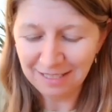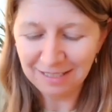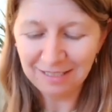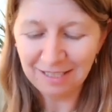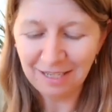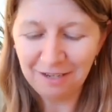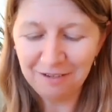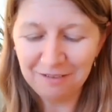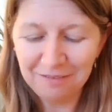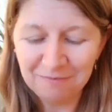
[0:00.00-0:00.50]

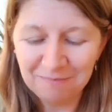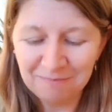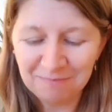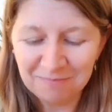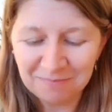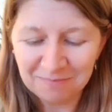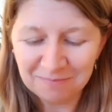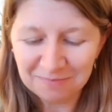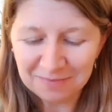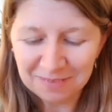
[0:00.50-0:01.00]
So
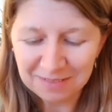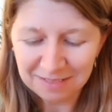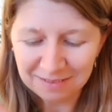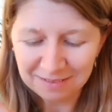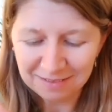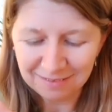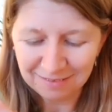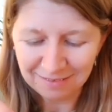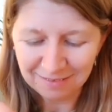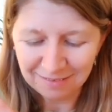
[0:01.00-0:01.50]

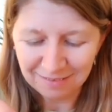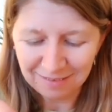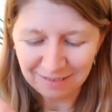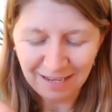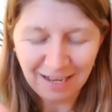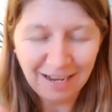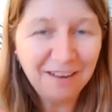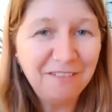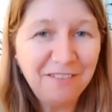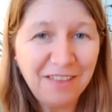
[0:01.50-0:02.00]

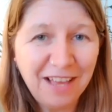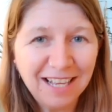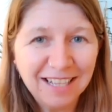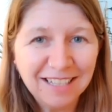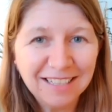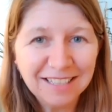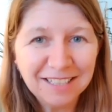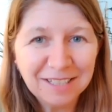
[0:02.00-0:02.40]
I love that.